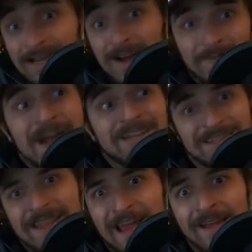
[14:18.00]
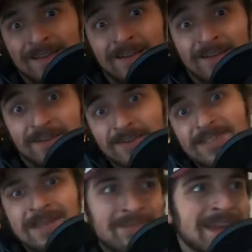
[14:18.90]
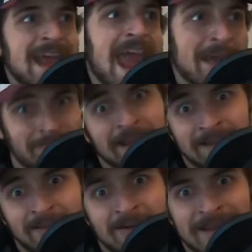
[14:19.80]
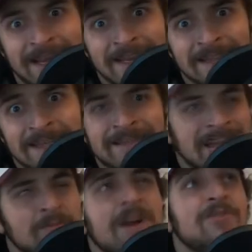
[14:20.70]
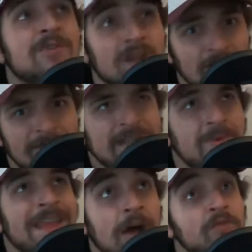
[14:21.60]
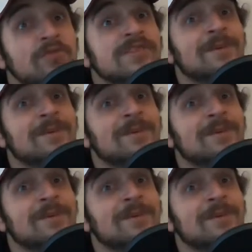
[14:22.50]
Imagine that. You're sleeping in a hammock, okay? That's why the outdoors is